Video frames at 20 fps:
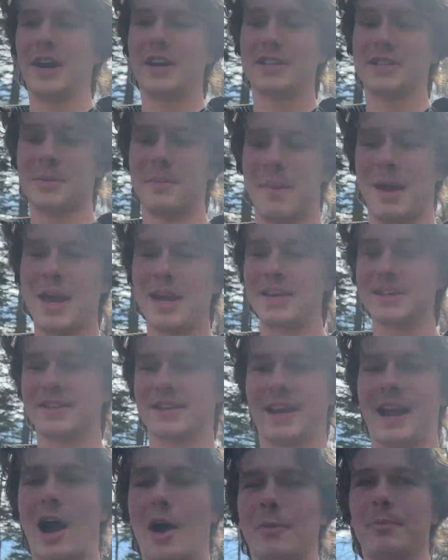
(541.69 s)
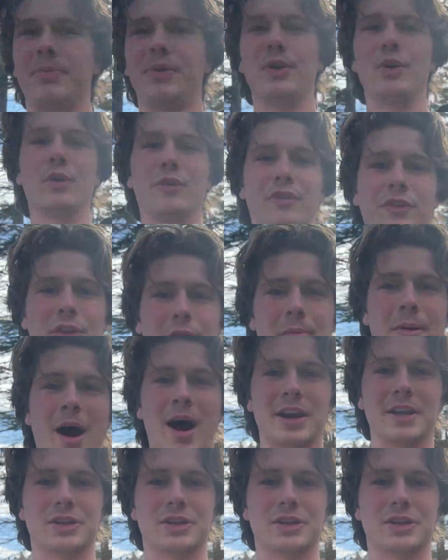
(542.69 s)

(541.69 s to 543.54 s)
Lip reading: It's amazing how beautiful the body